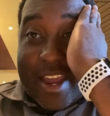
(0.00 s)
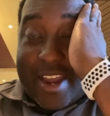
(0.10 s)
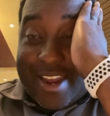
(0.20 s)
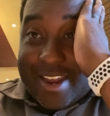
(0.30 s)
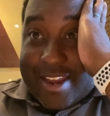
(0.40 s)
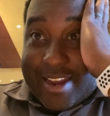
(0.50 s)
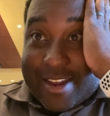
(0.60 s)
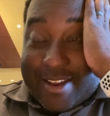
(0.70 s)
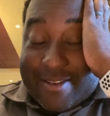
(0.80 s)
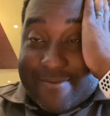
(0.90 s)

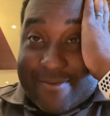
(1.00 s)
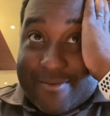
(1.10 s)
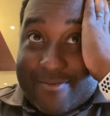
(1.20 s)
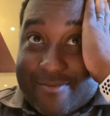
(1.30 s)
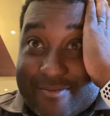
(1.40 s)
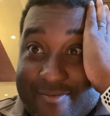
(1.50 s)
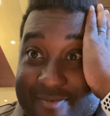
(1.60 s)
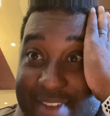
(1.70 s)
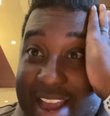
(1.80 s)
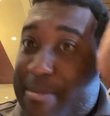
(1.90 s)
And
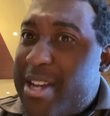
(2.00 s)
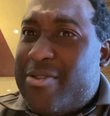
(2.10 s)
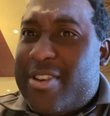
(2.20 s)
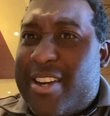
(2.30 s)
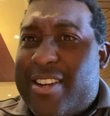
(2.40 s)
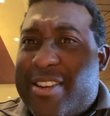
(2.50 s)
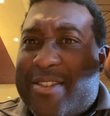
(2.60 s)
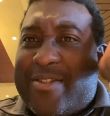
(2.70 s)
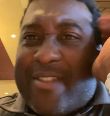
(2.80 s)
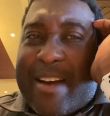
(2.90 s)
I've been doing good though.
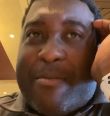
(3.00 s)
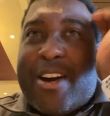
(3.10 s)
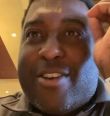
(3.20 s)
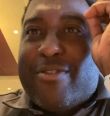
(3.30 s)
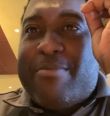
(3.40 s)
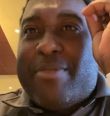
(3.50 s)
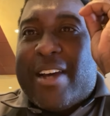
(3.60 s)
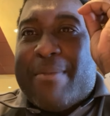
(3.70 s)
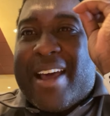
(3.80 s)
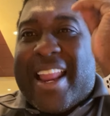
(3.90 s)
I'm hungry, but
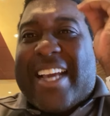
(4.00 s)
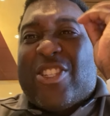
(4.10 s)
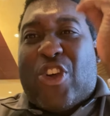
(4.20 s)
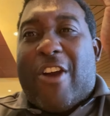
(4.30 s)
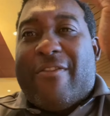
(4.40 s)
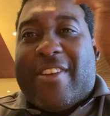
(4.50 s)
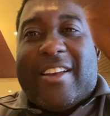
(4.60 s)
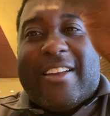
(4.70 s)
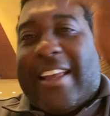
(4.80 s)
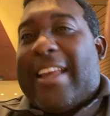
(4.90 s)
I'm not like starving.
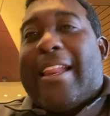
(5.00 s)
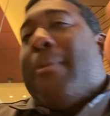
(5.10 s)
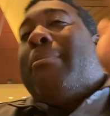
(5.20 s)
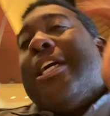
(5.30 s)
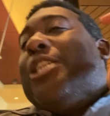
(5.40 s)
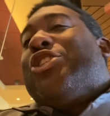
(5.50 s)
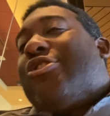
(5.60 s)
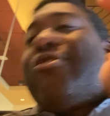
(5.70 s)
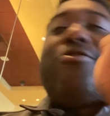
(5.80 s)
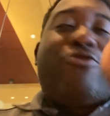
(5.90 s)
I ain't like my blood
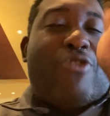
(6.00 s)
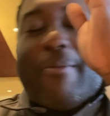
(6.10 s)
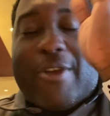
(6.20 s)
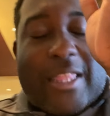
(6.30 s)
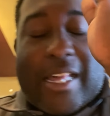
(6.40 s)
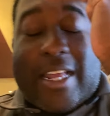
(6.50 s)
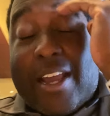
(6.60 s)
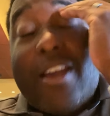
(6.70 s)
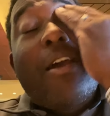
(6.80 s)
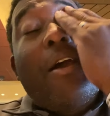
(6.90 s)
sugar or drop or anything like that.